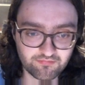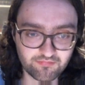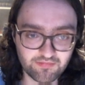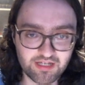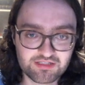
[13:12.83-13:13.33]

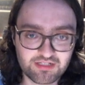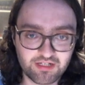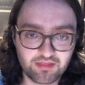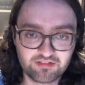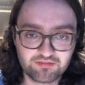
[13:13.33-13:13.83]
Actually,
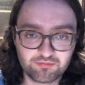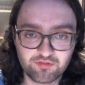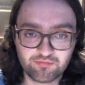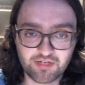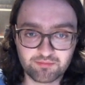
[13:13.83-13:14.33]
this
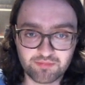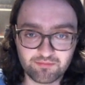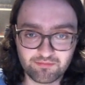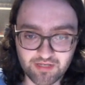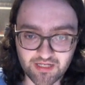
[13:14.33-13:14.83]
move might be
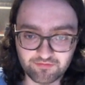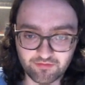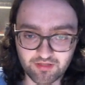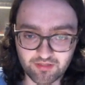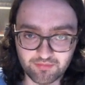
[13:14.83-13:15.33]
bad
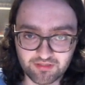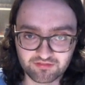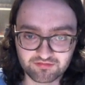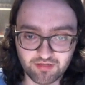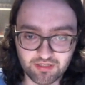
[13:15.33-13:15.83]
for them
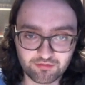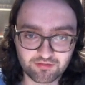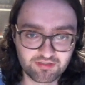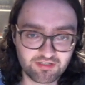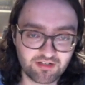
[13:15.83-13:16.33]
because they
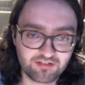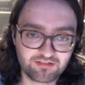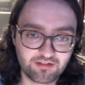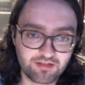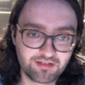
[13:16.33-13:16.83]
couldn't
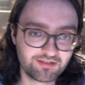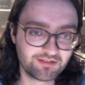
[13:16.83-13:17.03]
castle then.